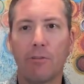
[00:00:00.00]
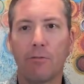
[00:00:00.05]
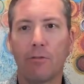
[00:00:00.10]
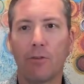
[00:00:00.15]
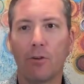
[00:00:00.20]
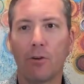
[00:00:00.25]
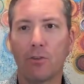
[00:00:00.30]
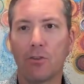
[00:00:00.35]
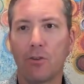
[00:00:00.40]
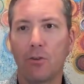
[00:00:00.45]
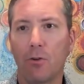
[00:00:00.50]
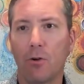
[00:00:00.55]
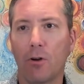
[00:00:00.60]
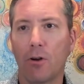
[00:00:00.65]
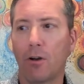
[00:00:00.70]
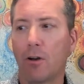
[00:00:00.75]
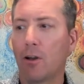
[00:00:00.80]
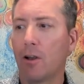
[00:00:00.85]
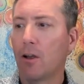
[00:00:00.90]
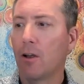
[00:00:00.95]
For those who
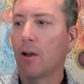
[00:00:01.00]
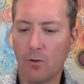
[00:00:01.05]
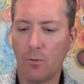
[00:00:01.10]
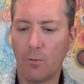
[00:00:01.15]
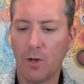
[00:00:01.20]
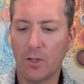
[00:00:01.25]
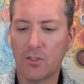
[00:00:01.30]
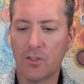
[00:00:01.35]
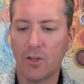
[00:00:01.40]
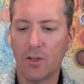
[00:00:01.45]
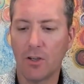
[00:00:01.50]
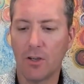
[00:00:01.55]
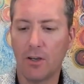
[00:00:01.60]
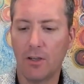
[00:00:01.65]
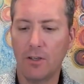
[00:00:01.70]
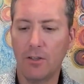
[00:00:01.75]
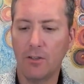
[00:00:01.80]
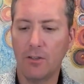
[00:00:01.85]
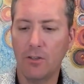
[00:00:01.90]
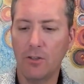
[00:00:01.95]
are watching
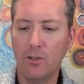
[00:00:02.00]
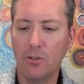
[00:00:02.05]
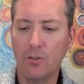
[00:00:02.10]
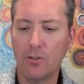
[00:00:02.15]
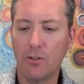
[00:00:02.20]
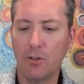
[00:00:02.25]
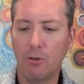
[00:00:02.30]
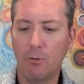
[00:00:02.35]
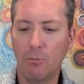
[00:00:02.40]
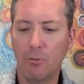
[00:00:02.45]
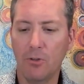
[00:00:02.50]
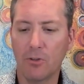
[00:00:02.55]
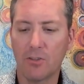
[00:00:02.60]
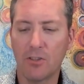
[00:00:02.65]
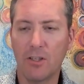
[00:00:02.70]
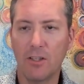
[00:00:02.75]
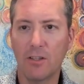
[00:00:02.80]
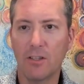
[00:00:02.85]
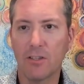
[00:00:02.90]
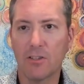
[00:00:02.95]
on YouTube, you'll
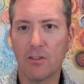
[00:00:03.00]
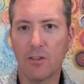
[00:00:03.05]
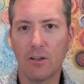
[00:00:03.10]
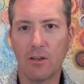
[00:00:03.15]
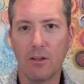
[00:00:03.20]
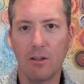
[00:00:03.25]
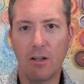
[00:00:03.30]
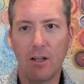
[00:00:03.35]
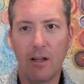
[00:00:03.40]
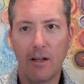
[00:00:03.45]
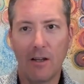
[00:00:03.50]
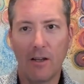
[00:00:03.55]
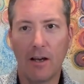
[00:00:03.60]
see this little